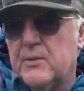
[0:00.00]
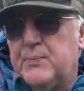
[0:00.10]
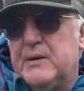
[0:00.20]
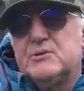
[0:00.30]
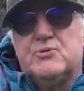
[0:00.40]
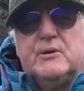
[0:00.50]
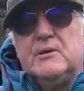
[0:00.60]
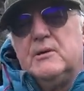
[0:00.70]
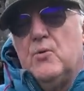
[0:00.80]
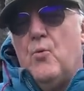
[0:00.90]
the peace
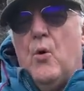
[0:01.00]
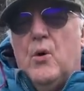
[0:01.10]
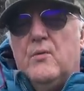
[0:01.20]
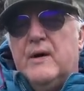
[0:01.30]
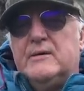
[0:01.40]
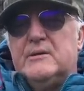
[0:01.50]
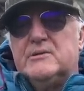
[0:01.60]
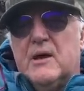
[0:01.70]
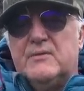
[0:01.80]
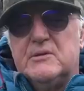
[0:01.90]
treaty in the war of
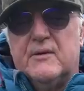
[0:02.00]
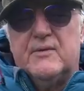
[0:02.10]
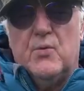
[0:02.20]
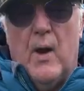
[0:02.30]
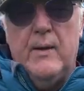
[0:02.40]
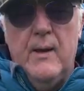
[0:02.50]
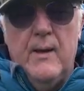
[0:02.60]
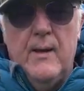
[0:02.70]
1870-71,